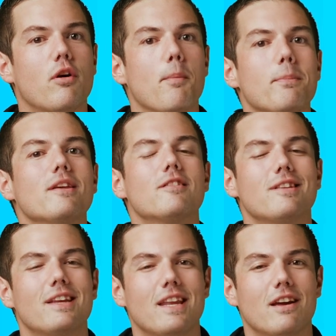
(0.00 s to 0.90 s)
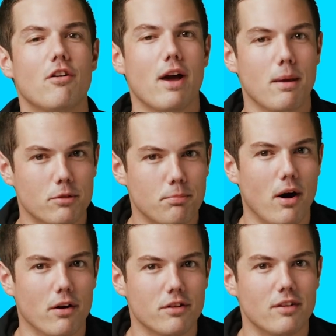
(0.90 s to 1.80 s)
to our misleading claims
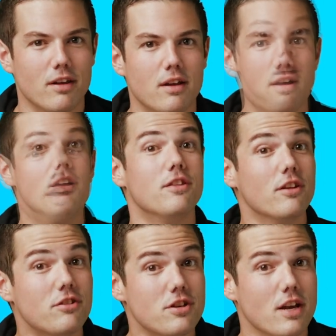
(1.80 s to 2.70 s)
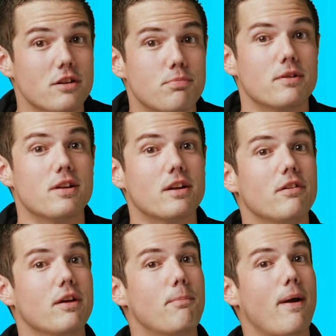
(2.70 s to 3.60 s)
policy. This change
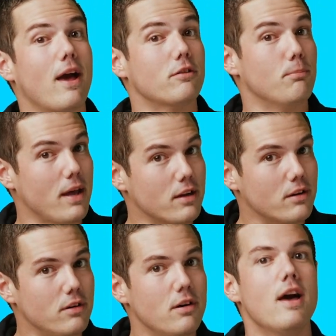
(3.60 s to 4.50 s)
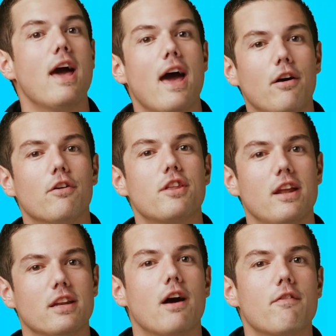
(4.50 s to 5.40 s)
particularly impacts medical, health,
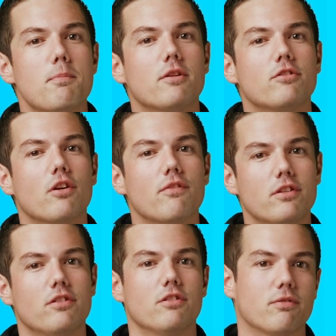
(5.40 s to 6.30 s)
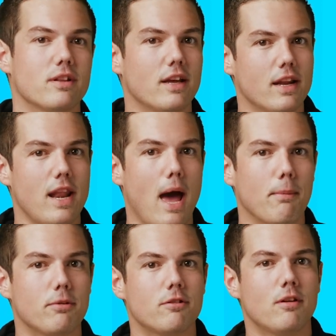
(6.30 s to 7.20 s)
and government services-related
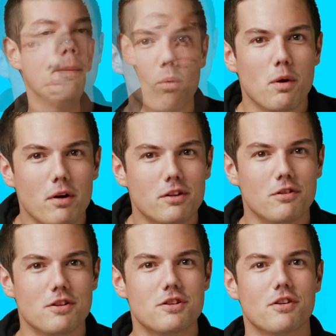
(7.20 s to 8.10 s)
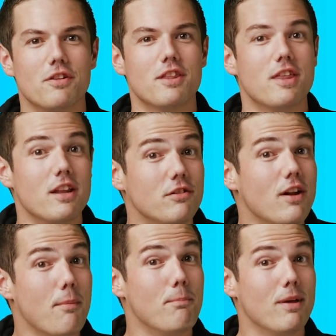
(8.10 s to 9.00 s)
apps. We want to ensure that they do
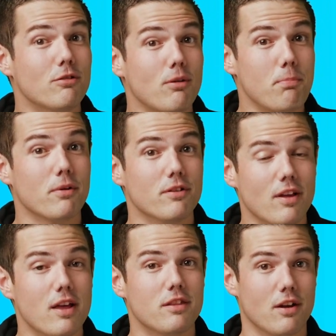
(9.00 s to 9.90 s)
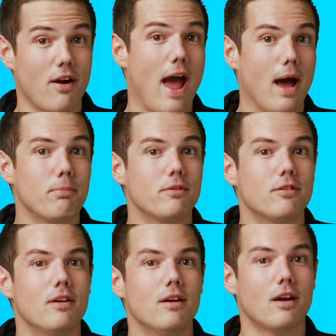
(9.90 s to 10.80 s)
not misrepresent their apps'
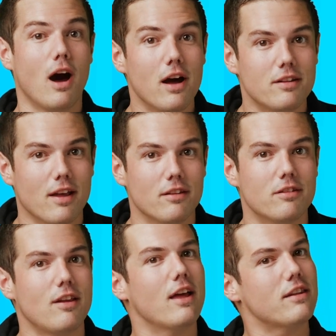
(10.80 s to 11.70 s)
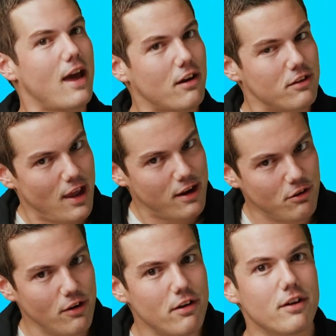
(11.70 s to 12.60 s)
contents and that they
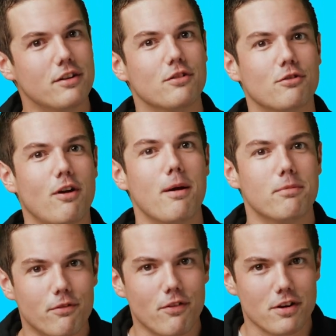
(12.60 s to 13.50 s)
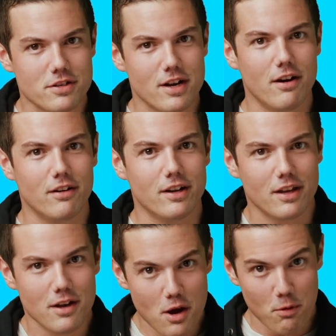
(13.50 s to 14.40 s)
clearly describe their functionality.
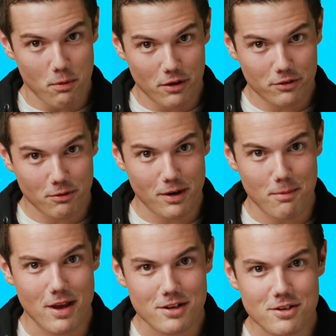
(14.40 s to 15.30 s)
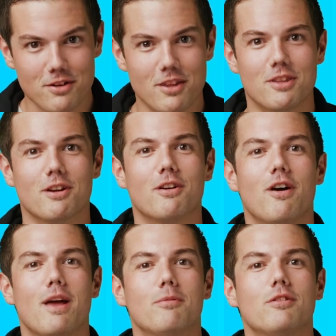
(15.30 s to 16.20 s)
We also want to make sure that their
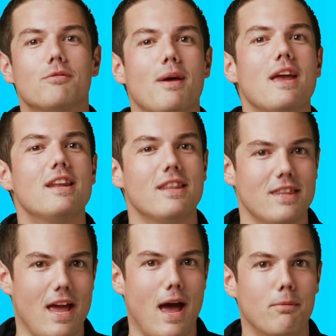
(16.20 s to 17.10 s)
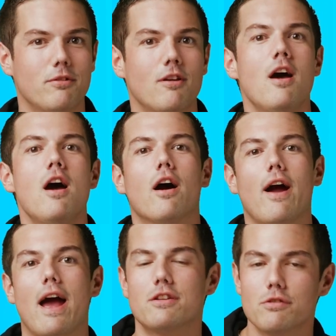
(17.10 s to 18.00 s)
claims made in the apps are
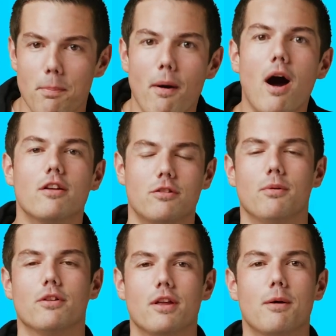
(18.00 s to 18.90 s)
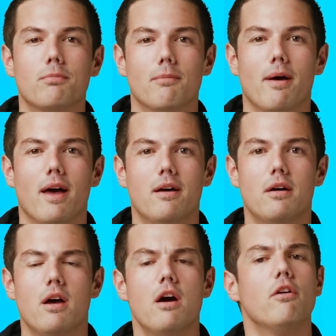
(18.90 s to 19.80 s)
actually possible to implement.
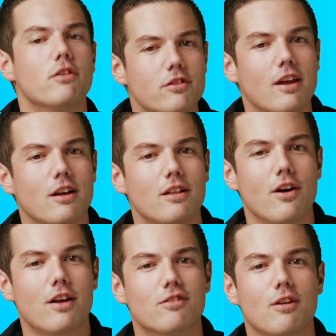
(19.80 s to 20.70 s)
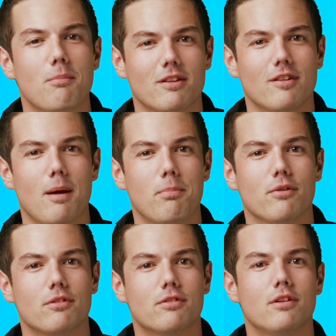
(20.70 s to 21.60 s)
Let's take a look at some
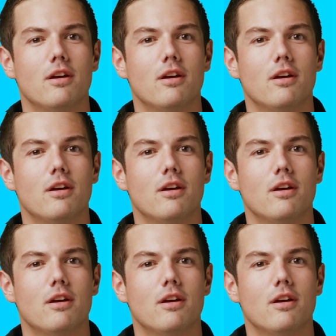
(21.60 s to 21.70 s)
examples.